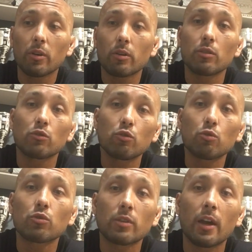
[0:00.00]
because
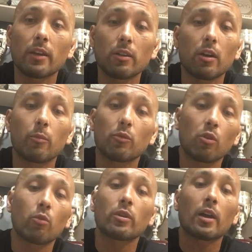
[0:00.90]
you signed up.
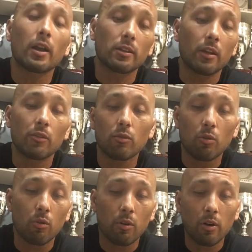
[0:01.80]
No one knocked on your
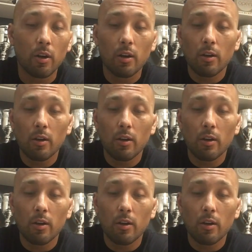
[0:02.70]
door,